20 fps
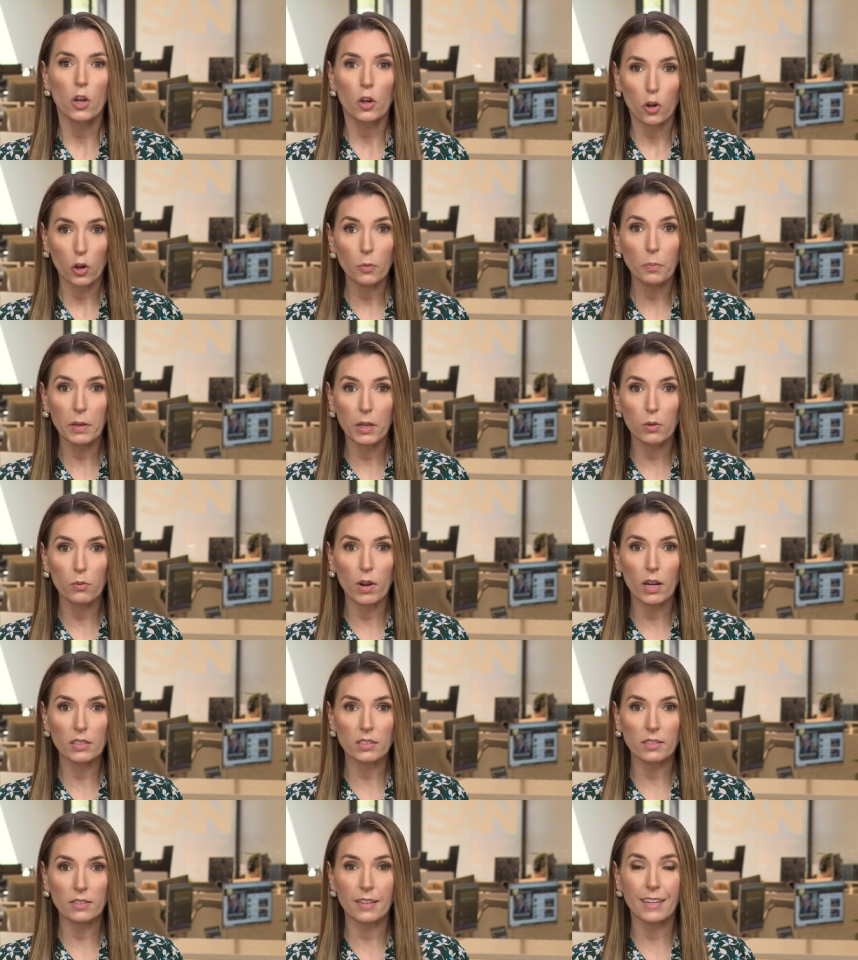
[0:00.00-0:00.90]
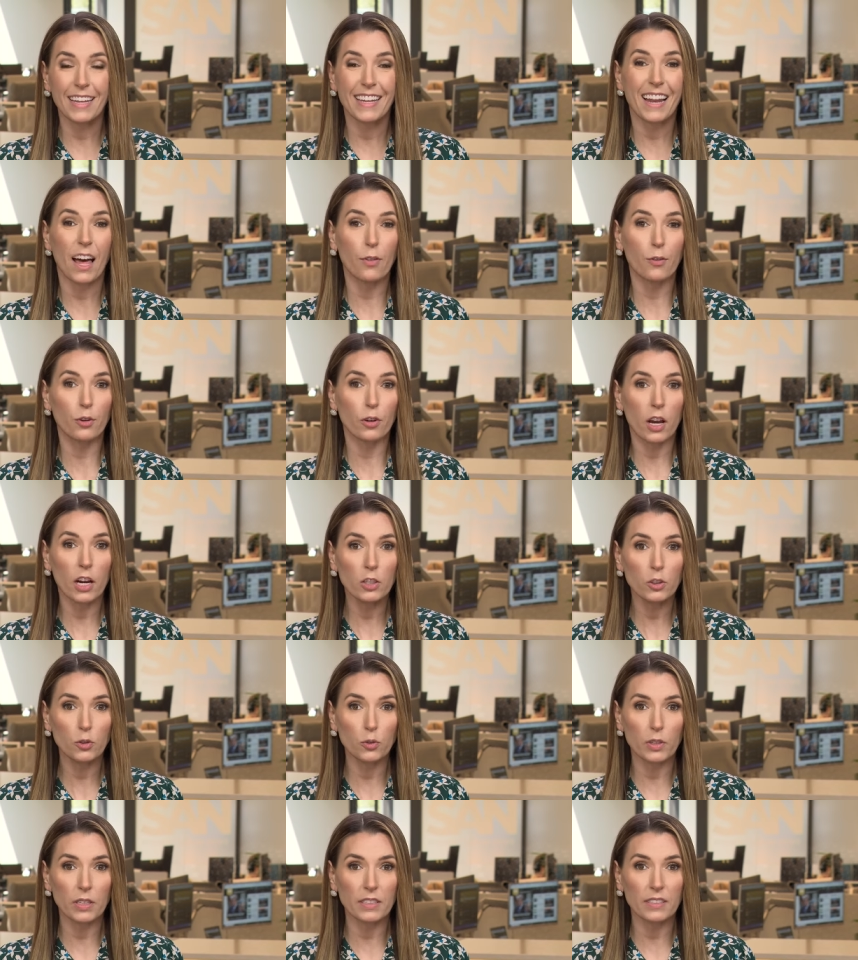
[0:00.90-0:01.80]
could be arrested in other
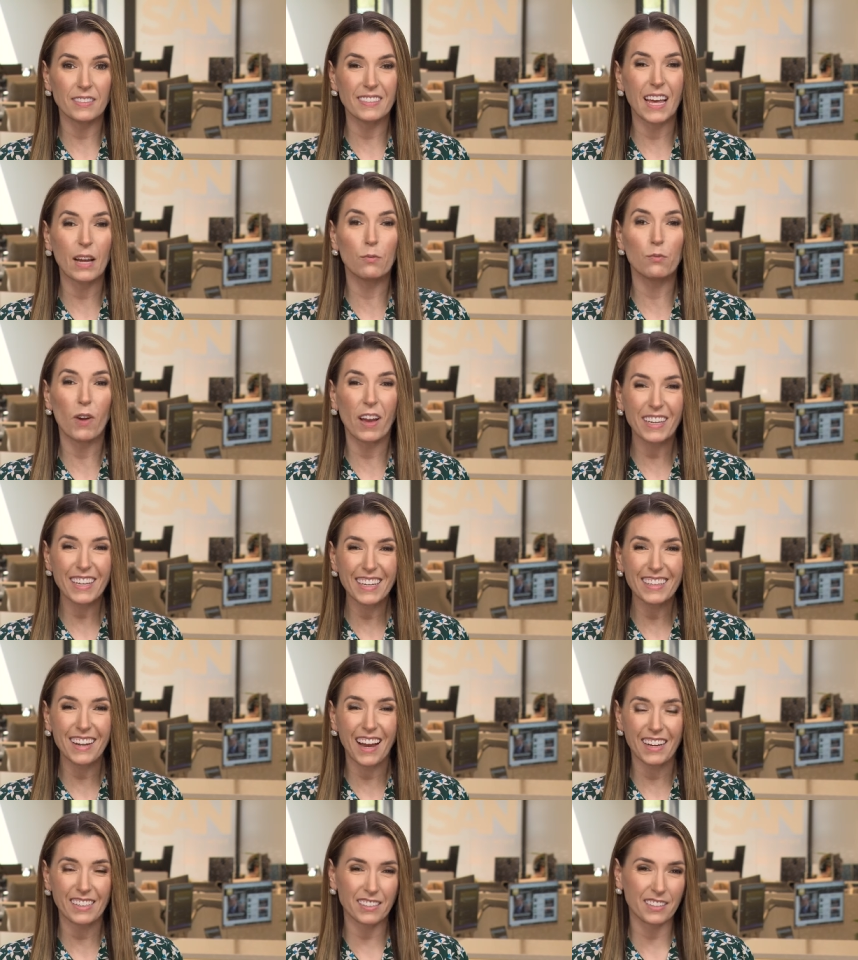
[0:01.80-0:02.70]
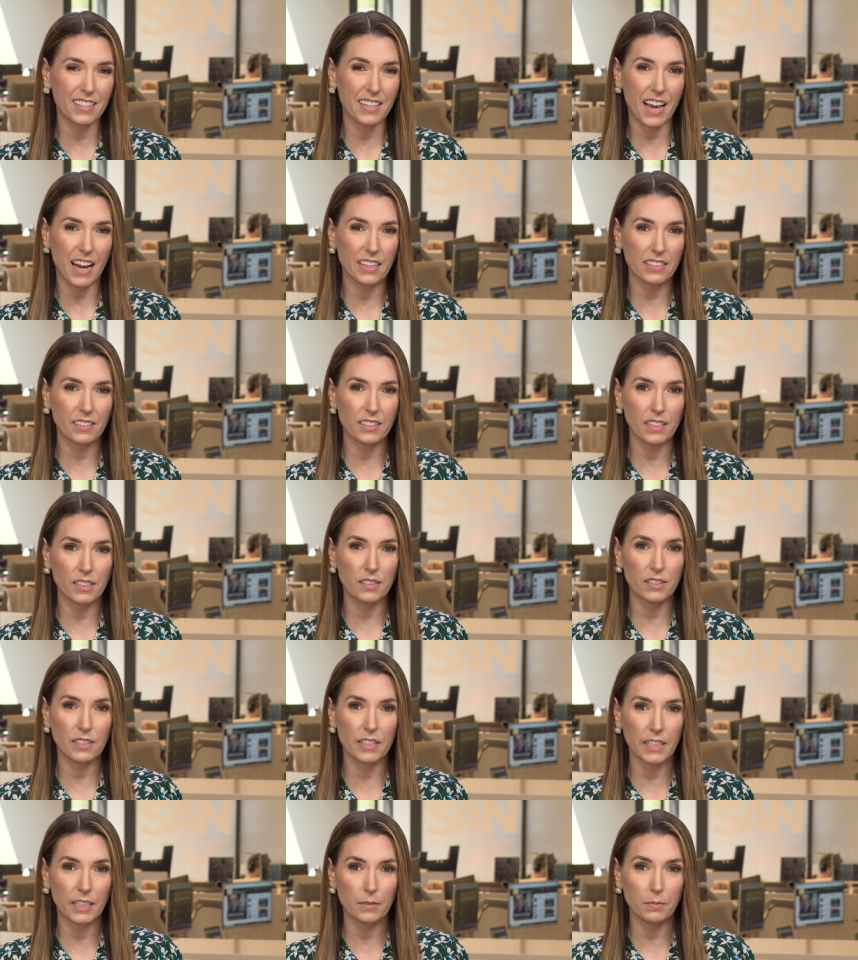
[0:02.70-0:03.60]
countries that recognize the
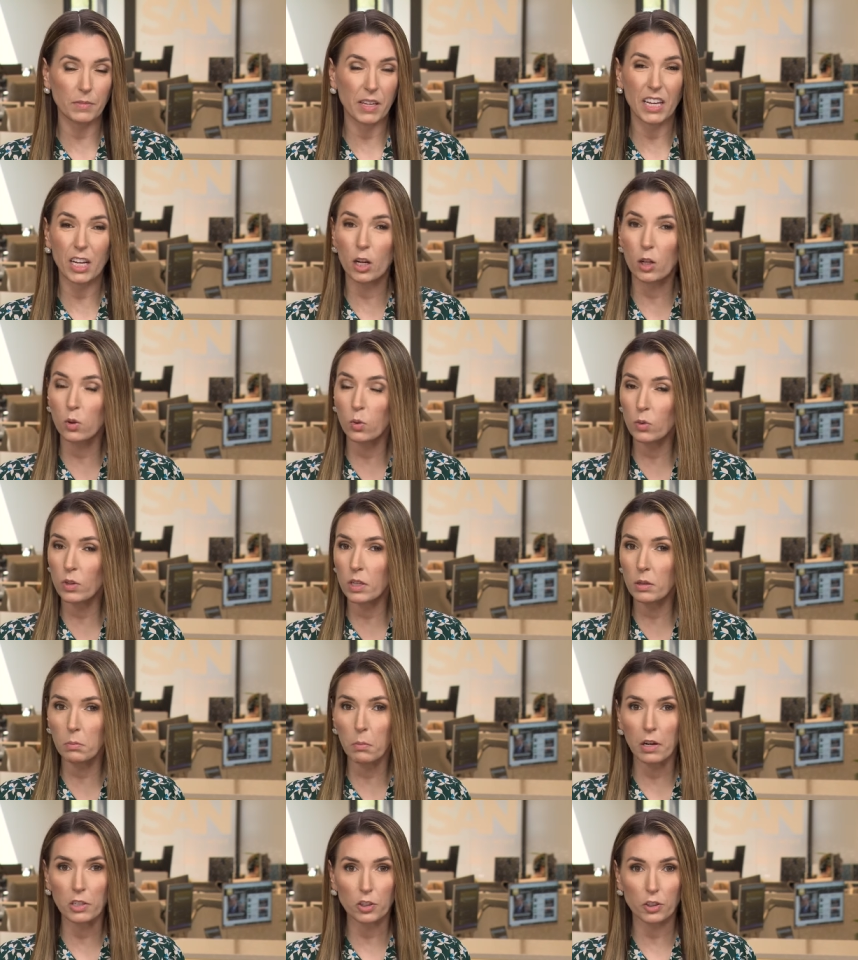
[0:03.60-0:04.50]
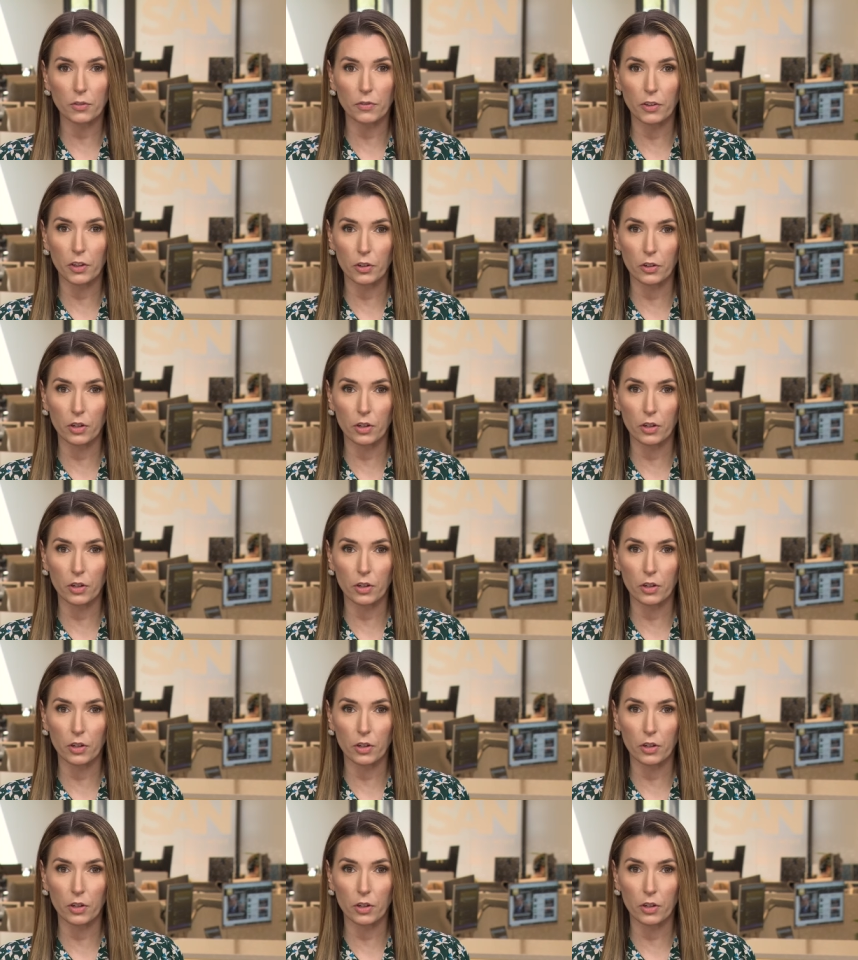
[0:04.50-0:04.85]
ICC, including much of